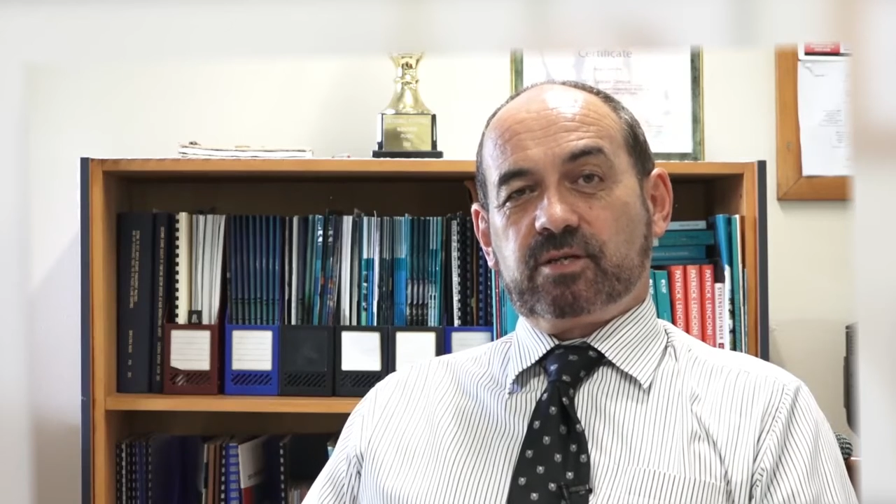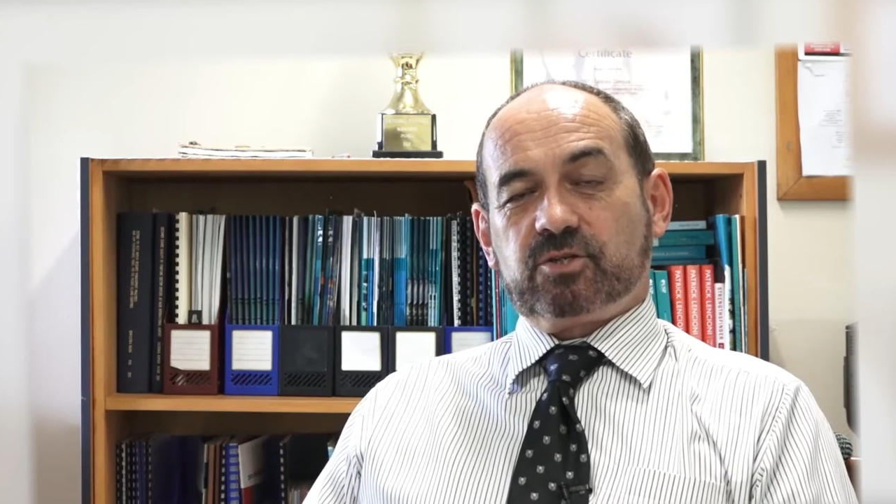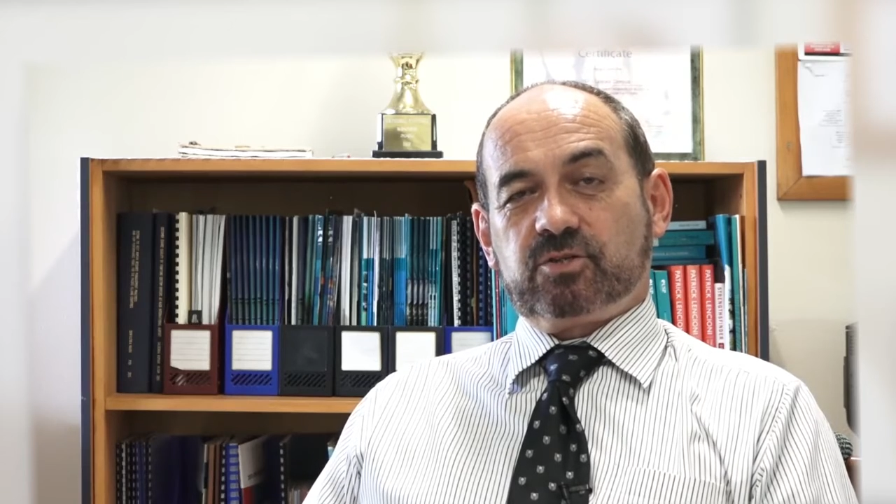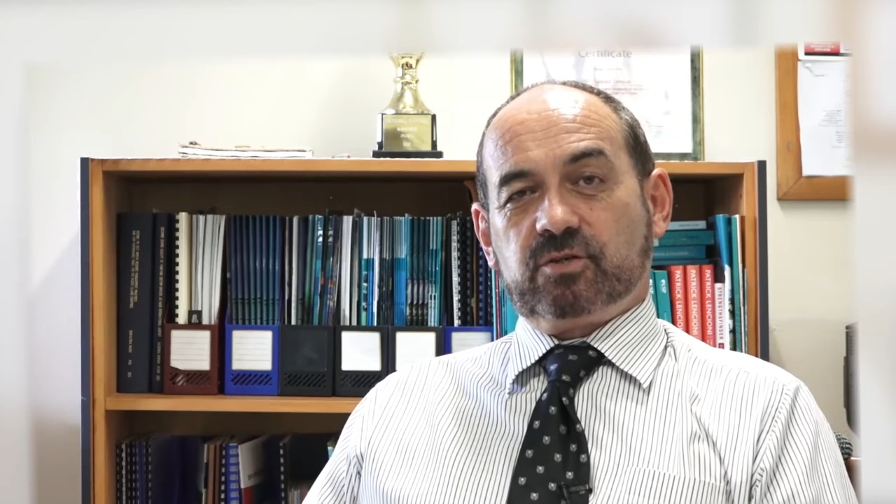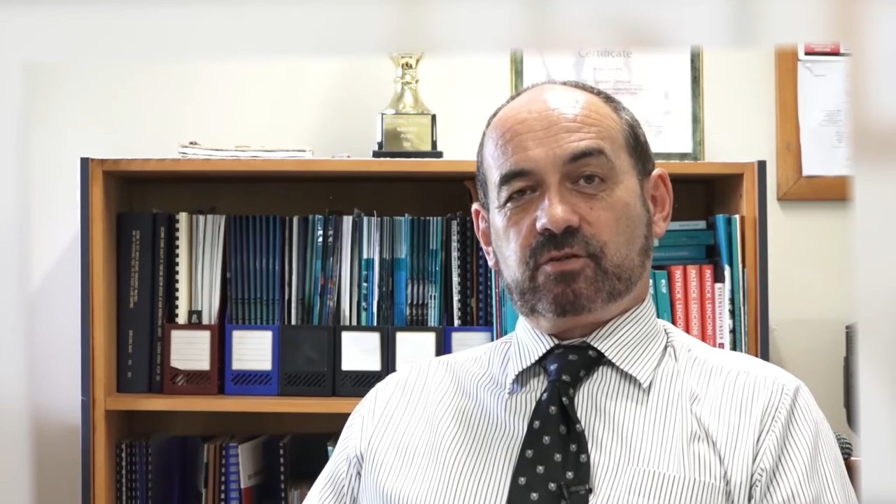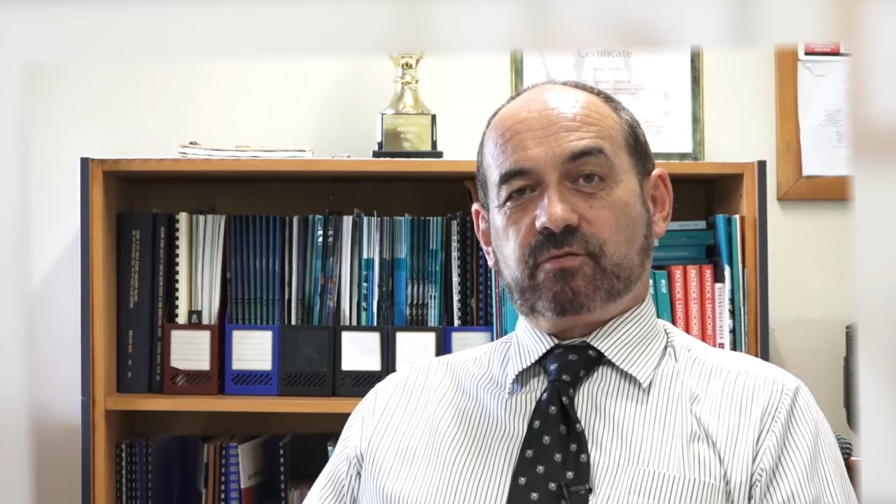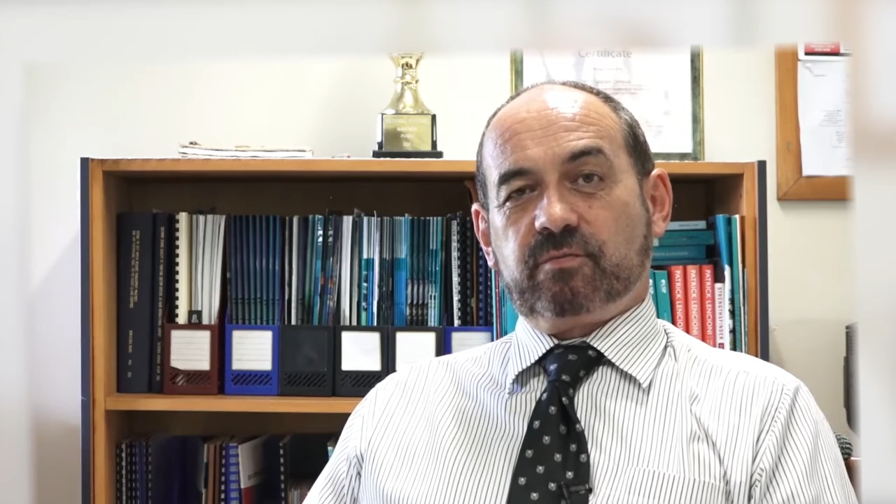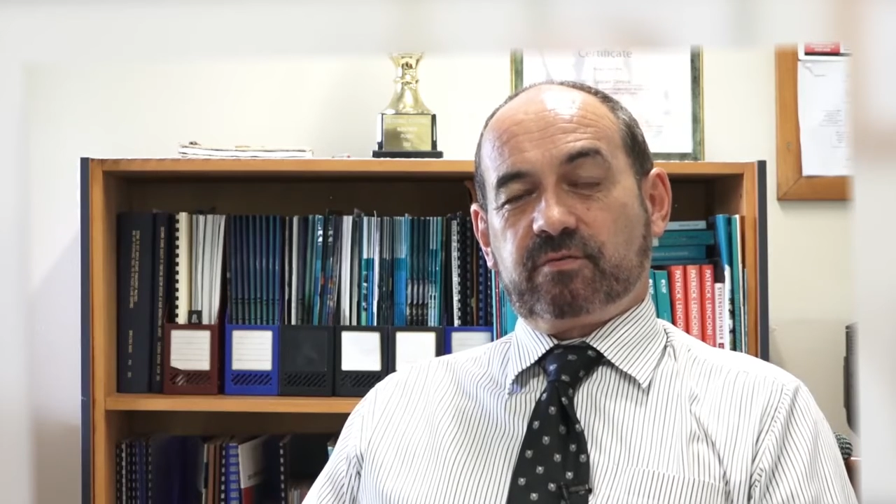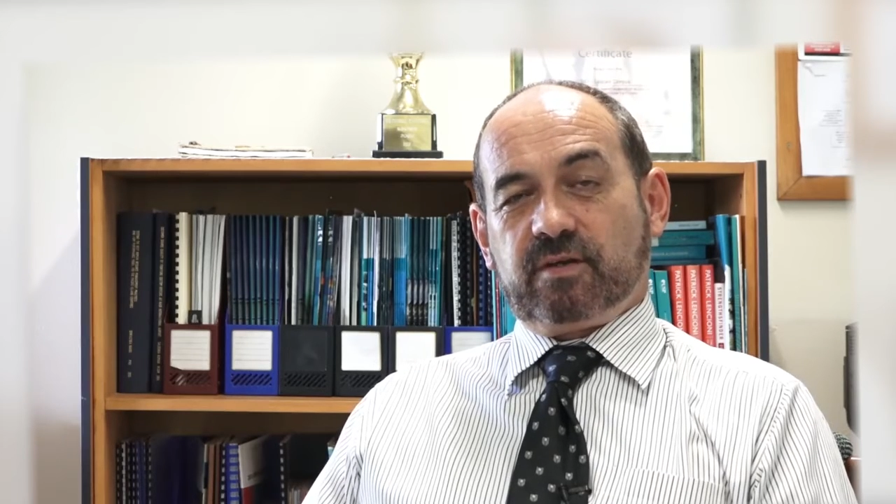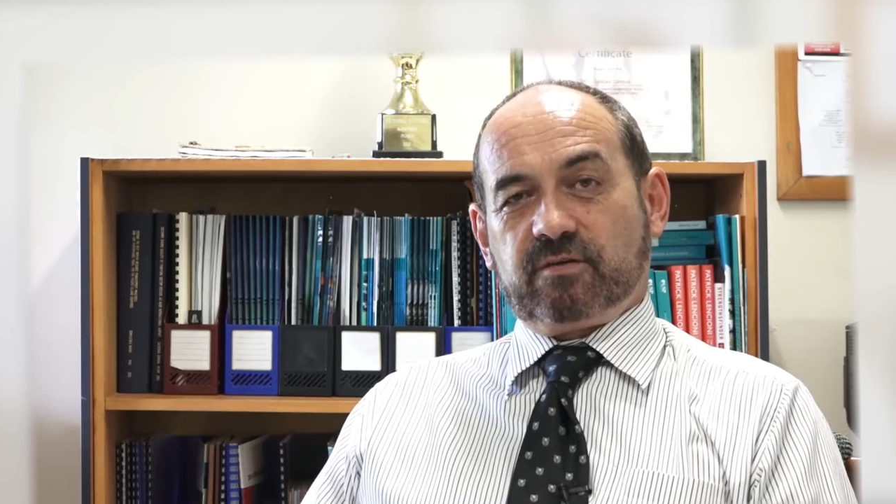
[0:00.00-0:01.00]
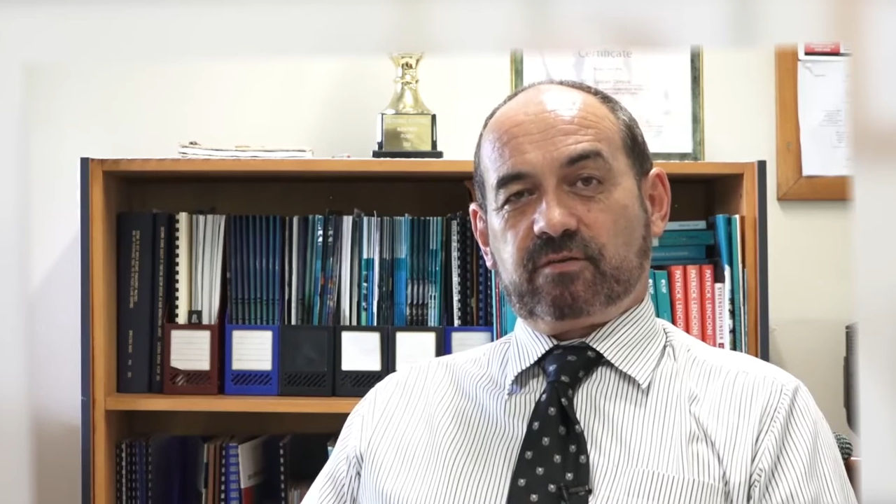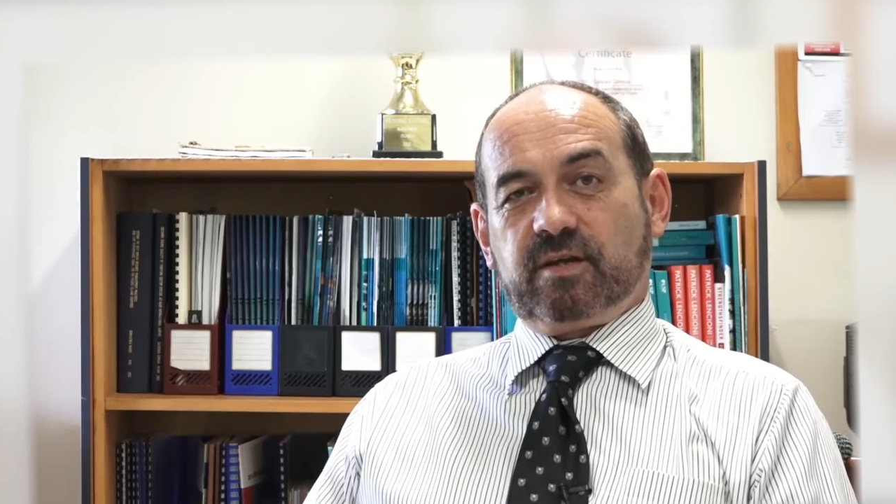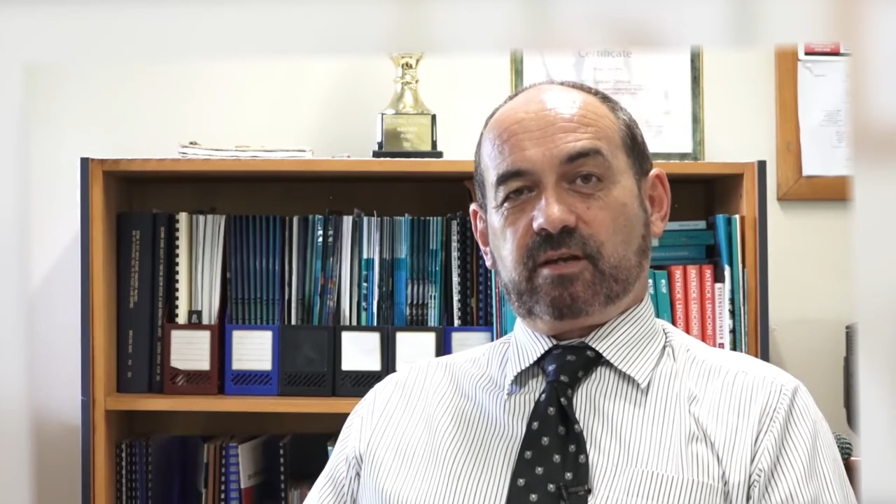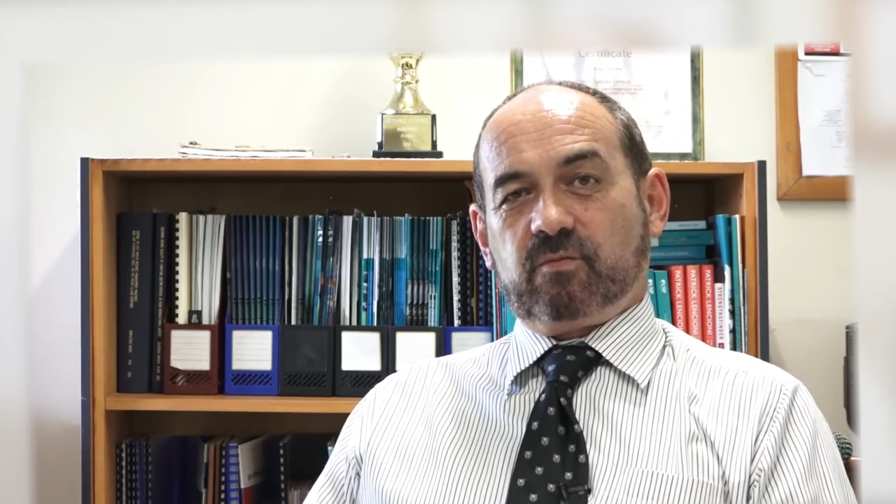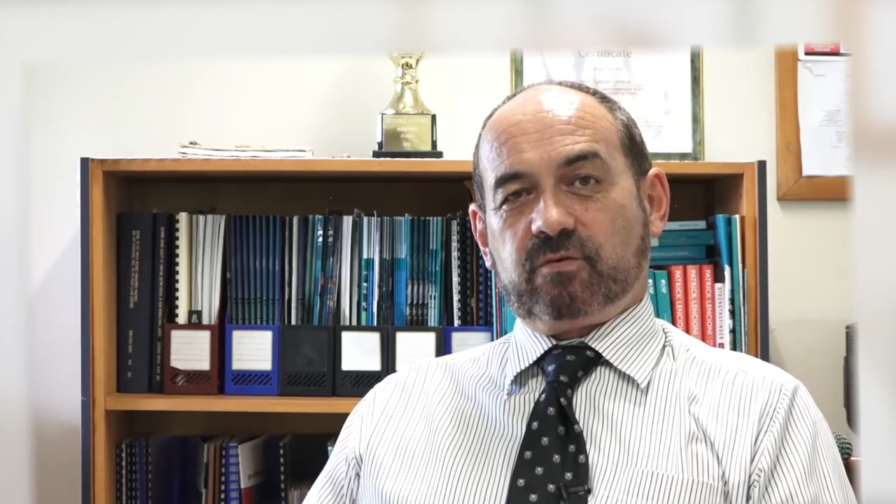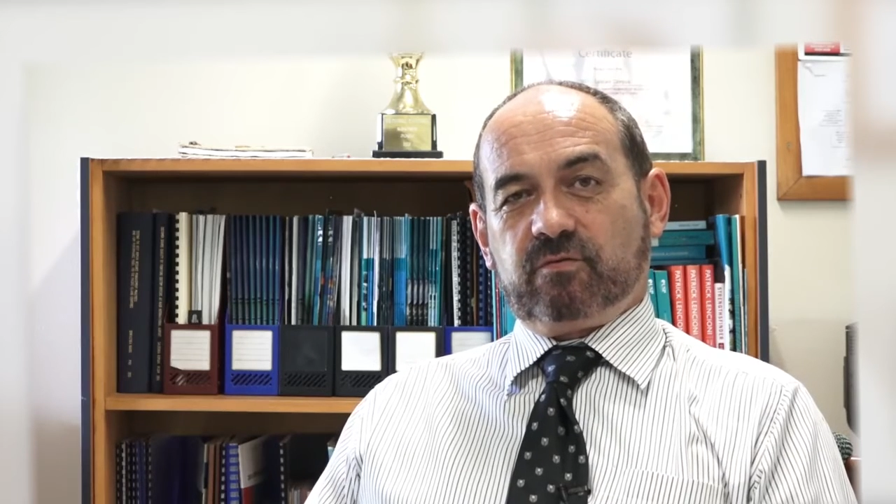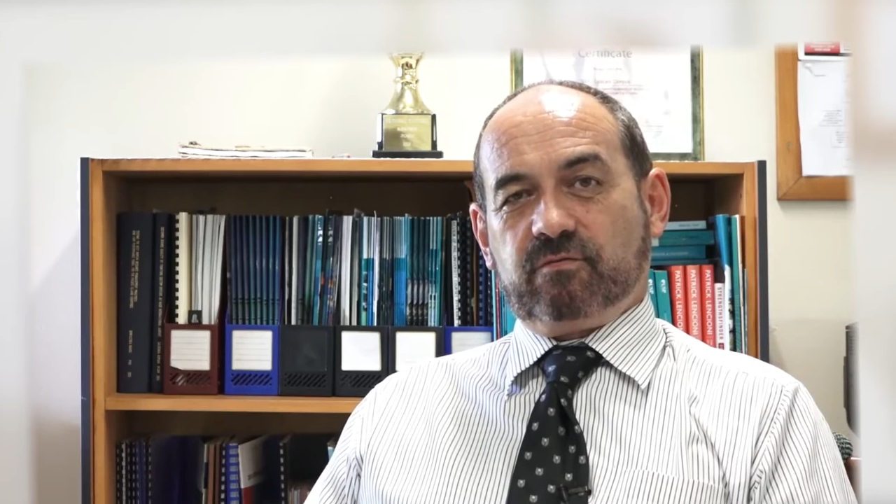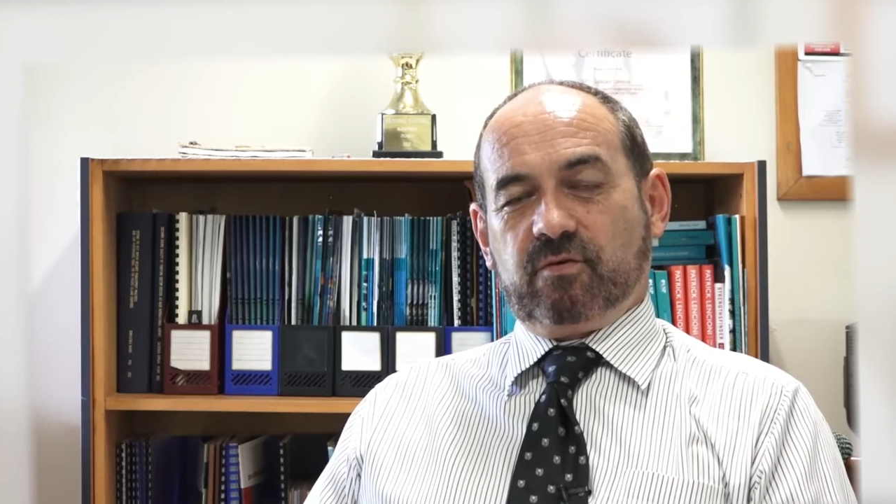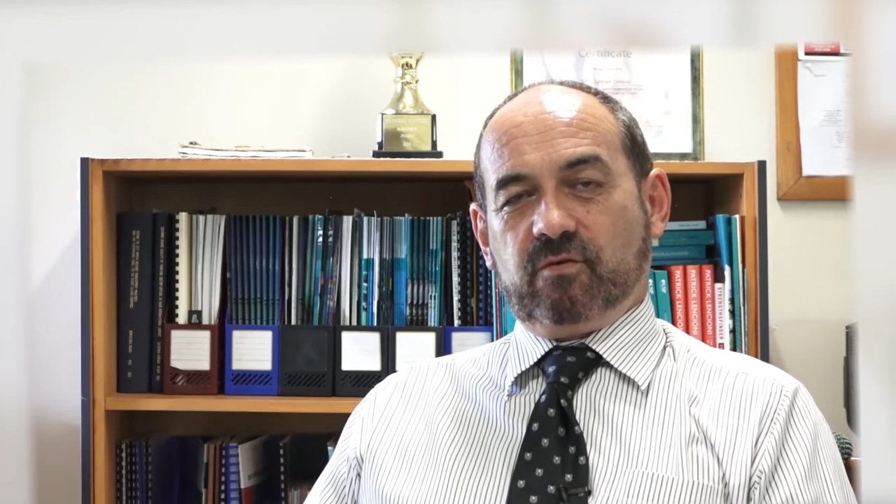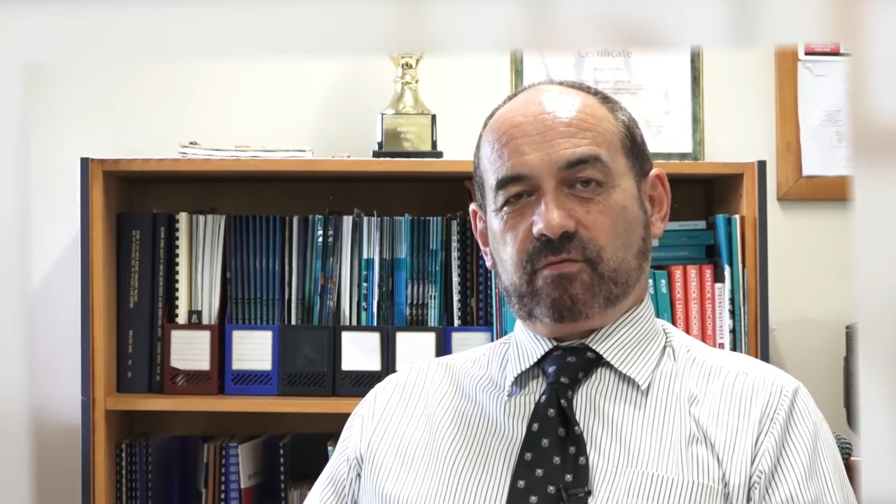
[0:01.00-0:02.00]
excuse for misunderstanding what's
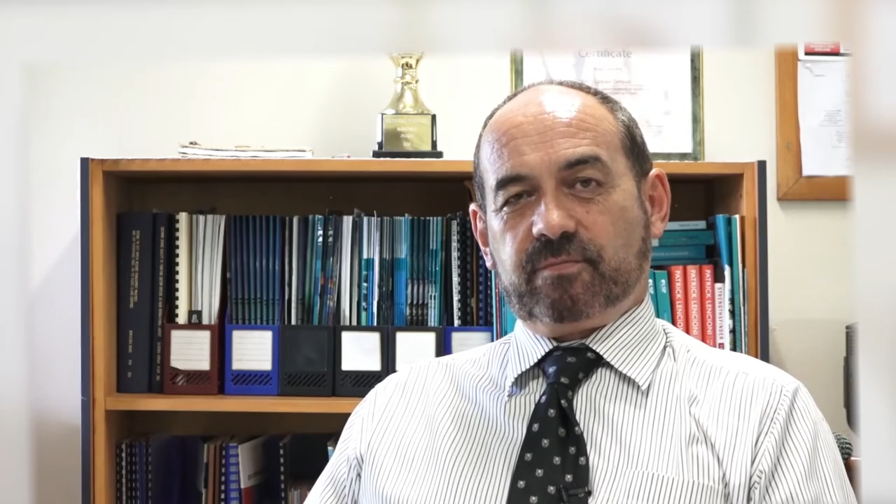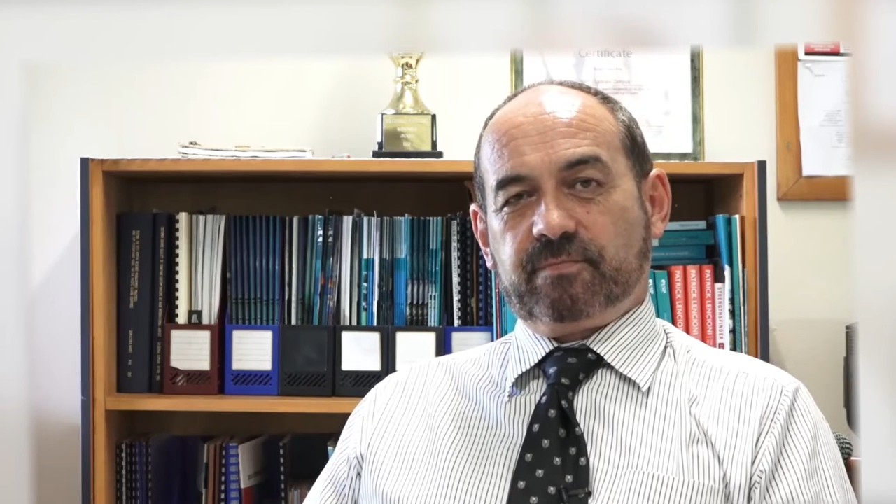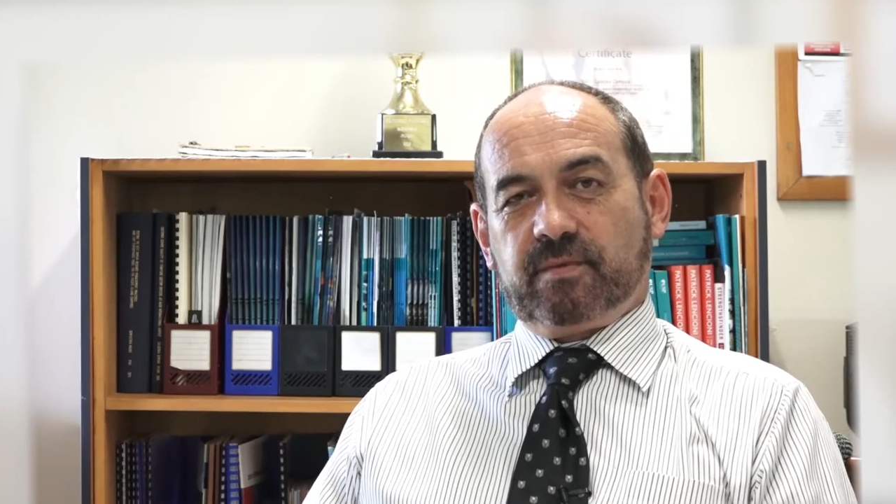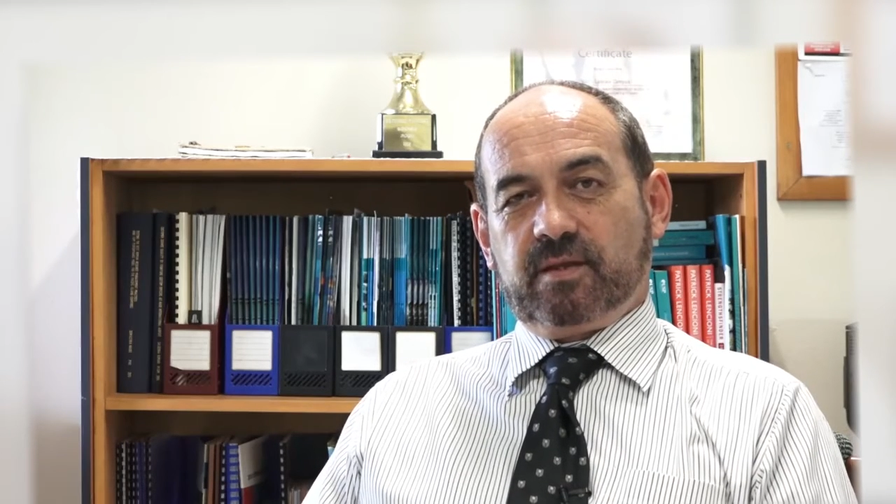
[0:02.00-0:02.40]
involved.